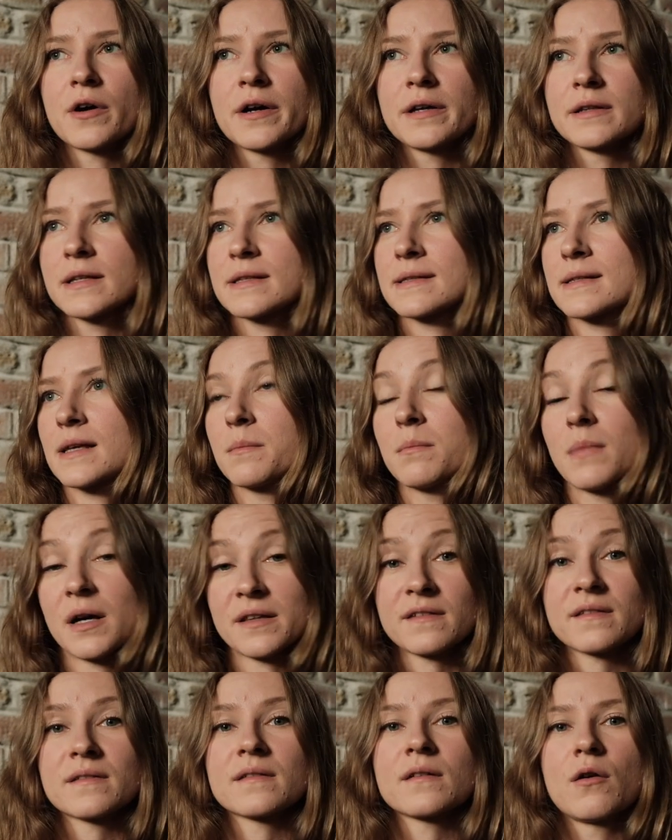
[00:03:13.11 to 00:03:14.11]
let's say,
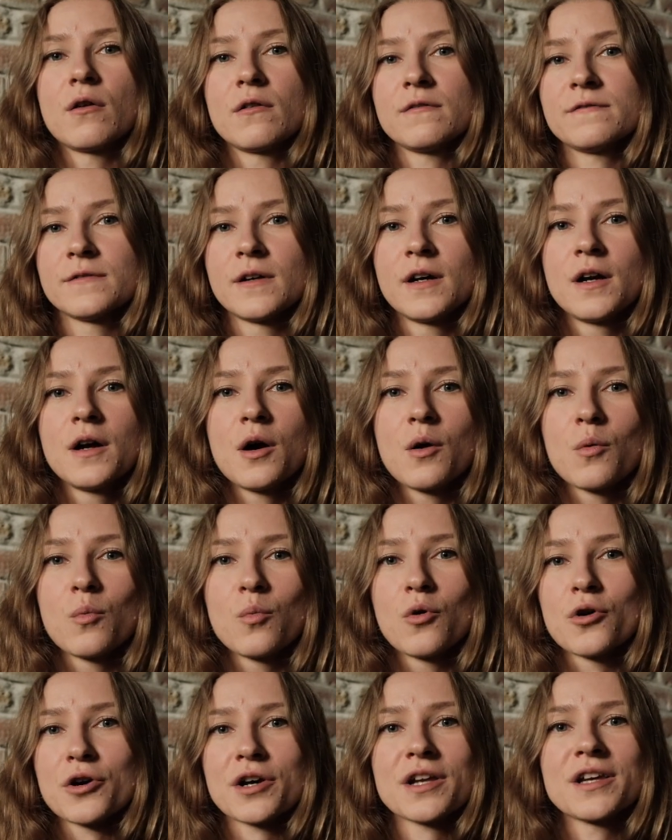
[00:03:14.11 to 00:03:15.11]
months of
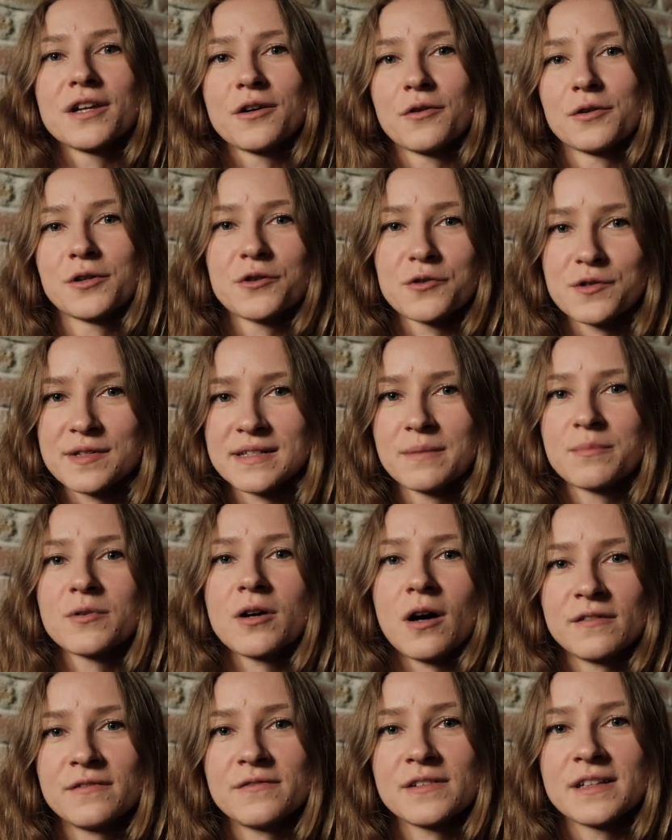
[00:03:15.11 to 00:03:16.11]
working on your sleep
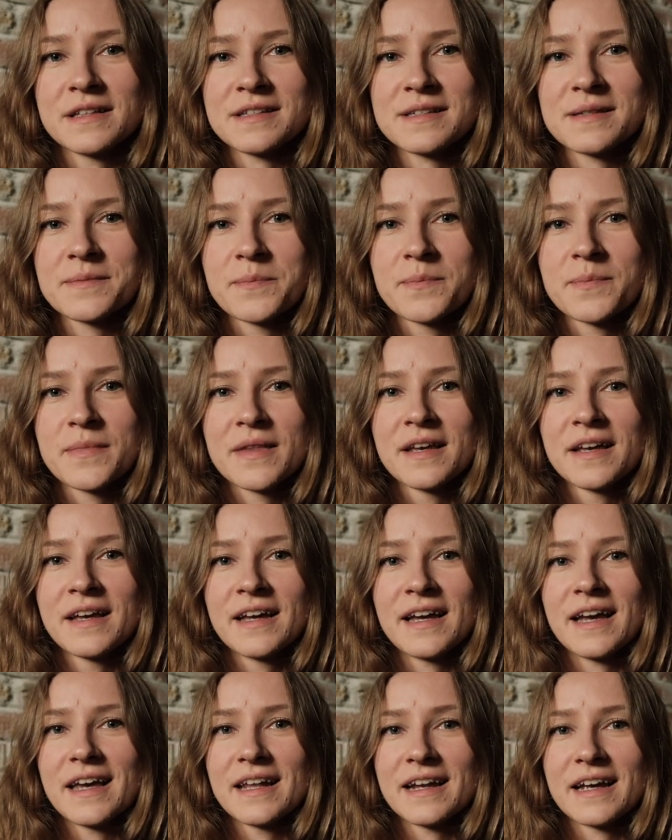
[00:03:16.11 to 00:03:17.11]
confidence.
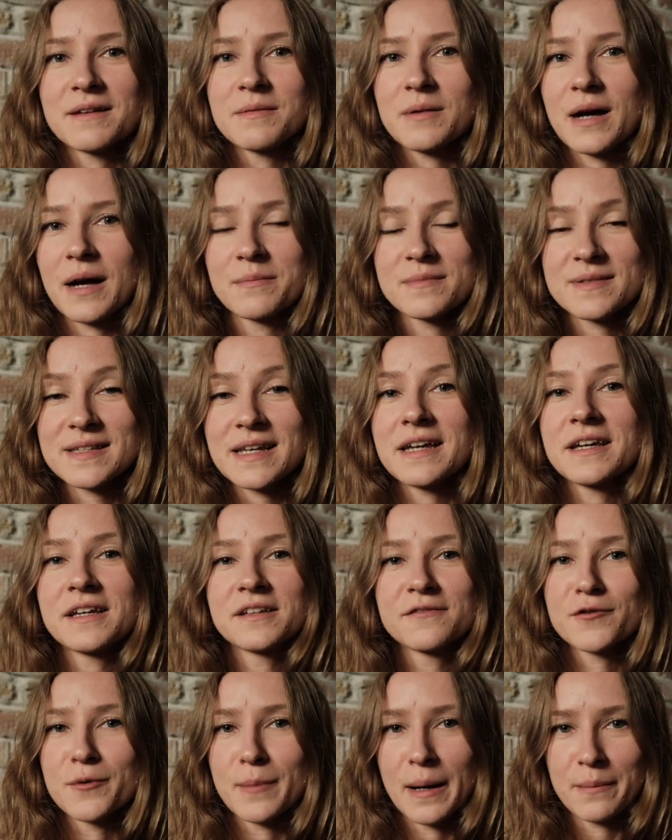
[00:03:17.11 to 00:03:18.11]
And I'm saying it
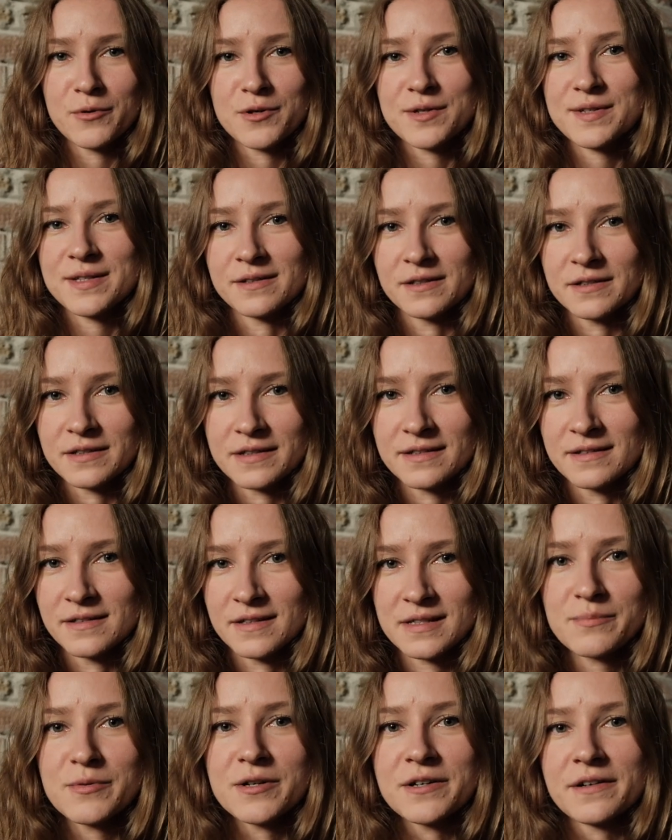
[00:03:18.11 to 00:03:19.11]
from my personal
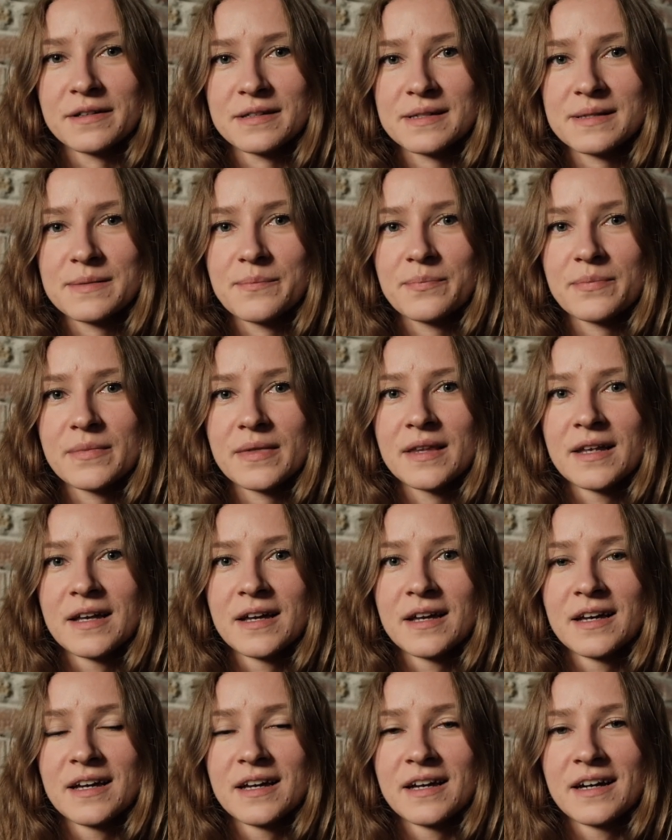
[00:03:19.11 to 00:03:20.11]
experience.
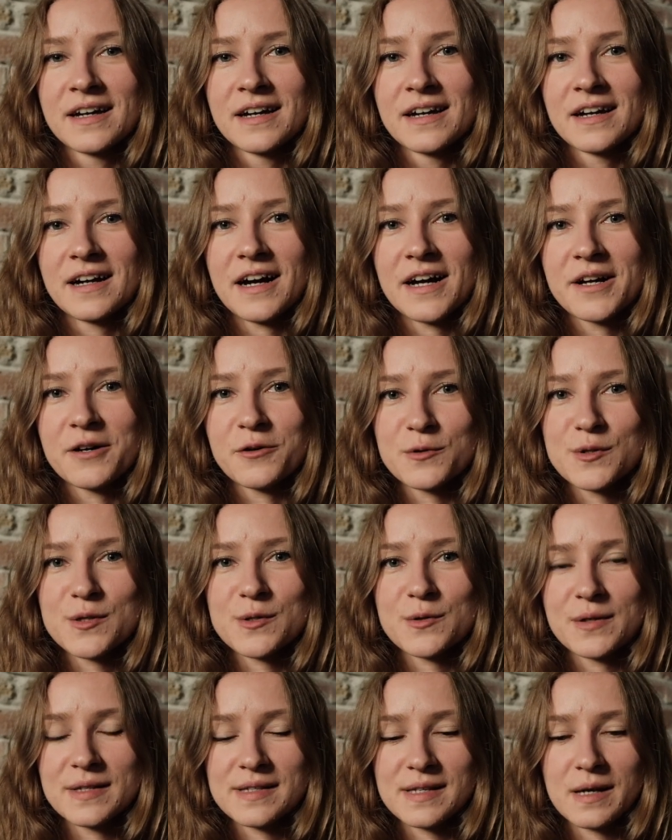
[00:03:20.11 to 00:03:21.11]
I
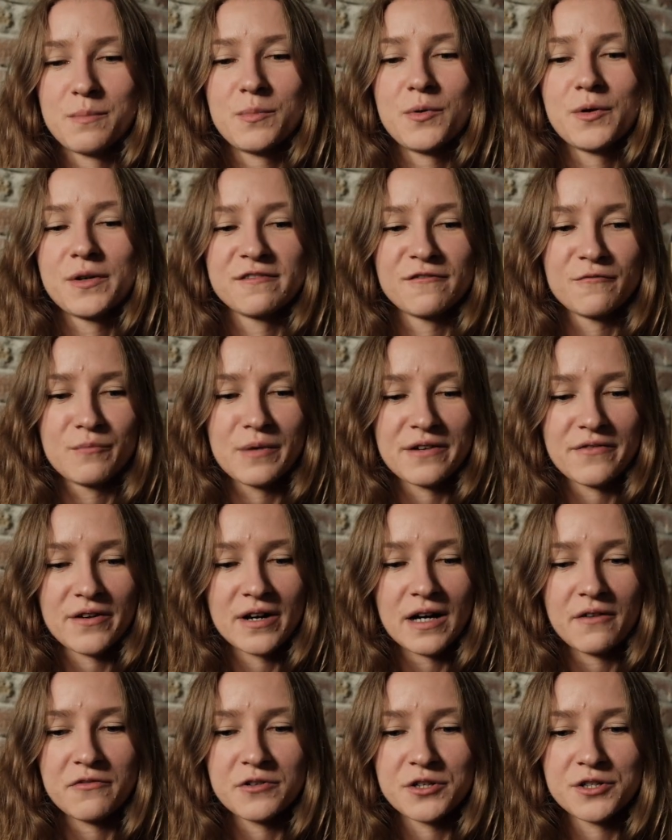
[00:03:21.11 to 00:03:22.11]
also, at some point of my
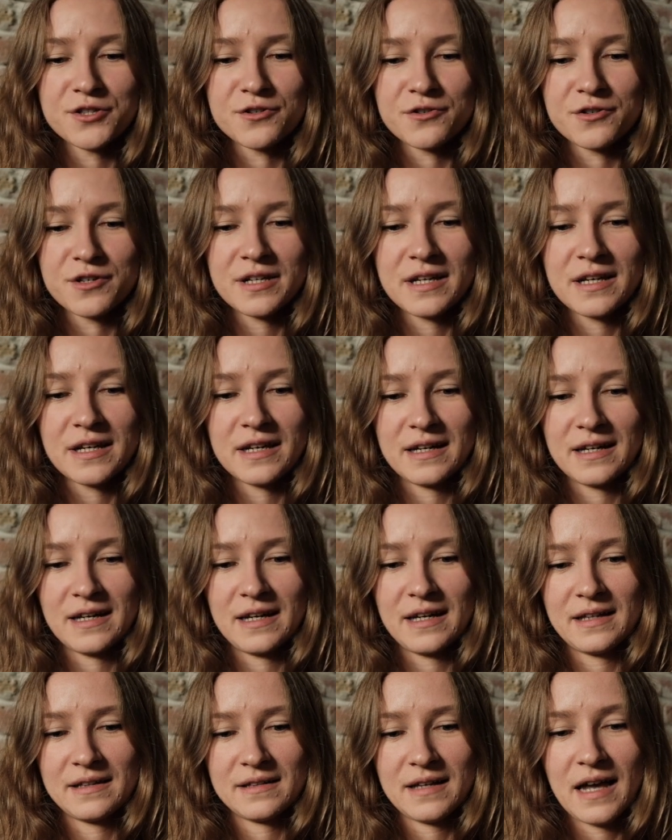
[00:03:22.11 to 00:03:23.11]
recovery journey,
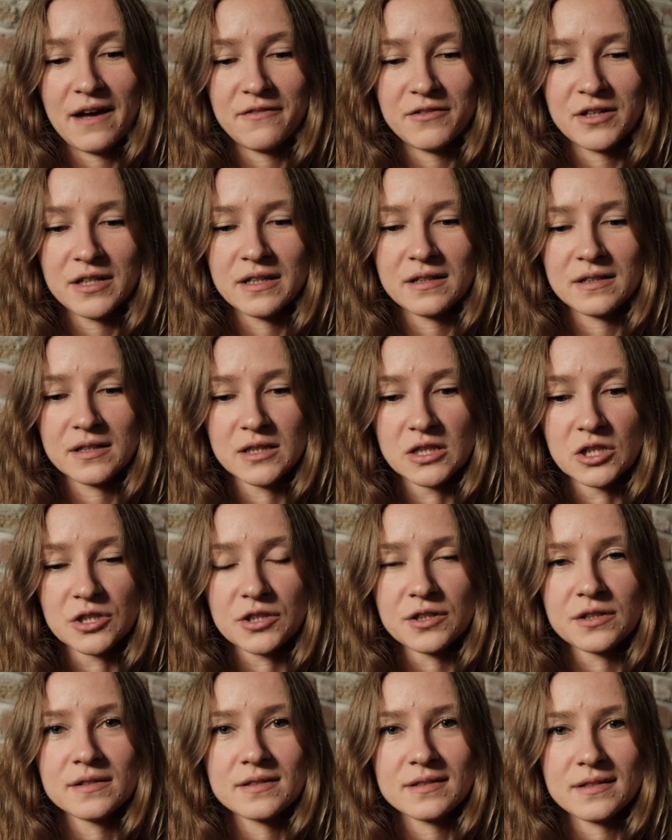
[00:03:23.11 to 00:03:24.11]
and having
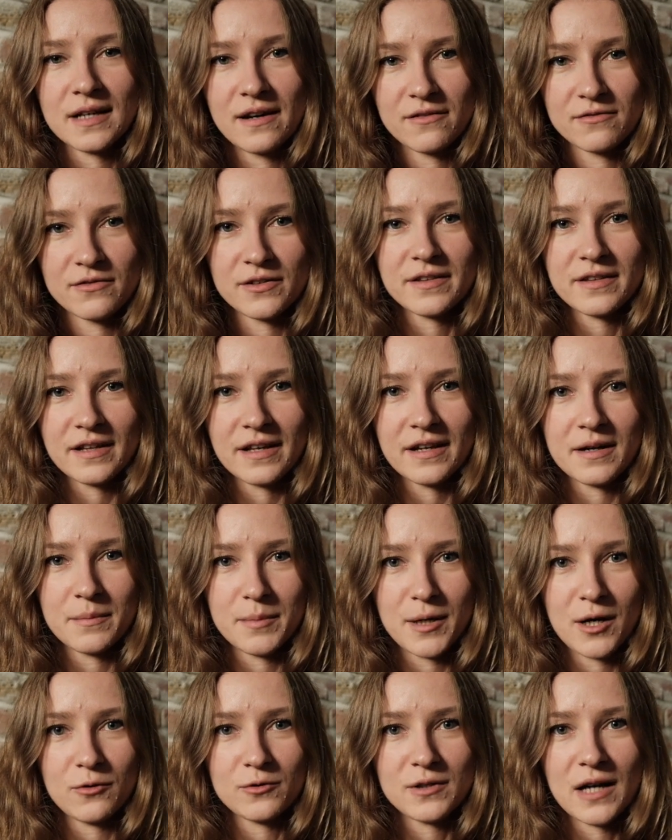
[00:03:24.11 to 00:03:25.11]
learned everything
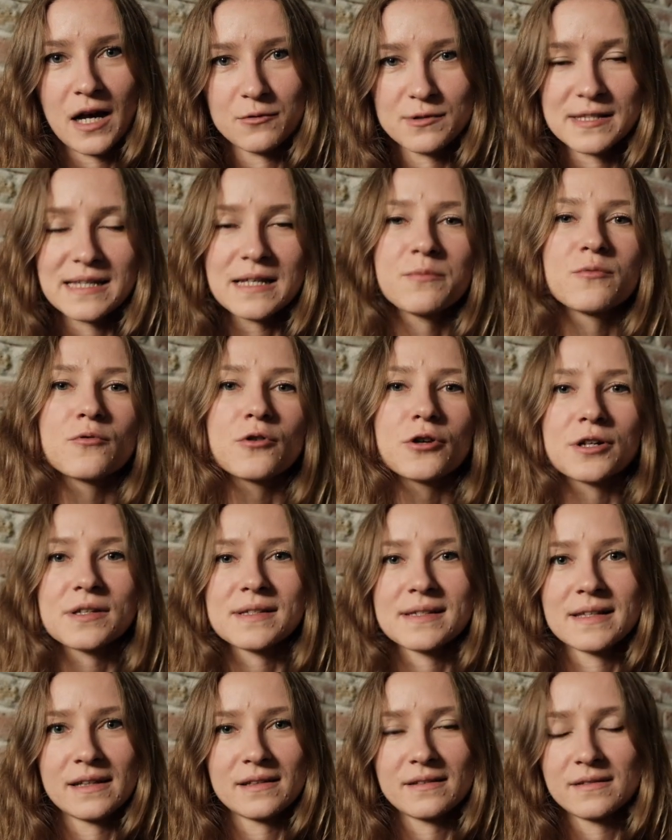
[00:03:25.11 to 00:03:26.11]
about how sleep works,
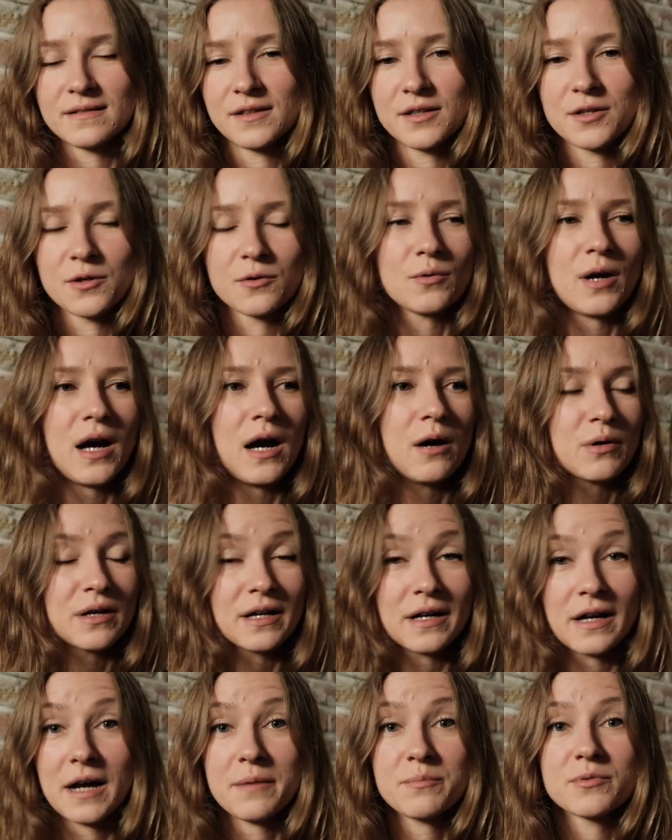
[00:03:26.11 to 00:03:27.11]
that how
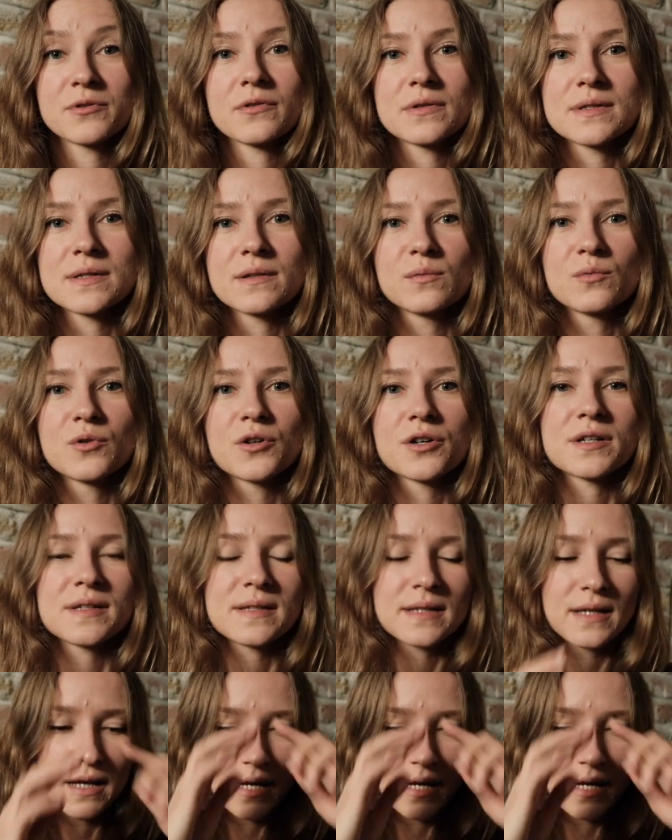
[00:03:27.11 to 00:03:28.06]
hyperarousal works,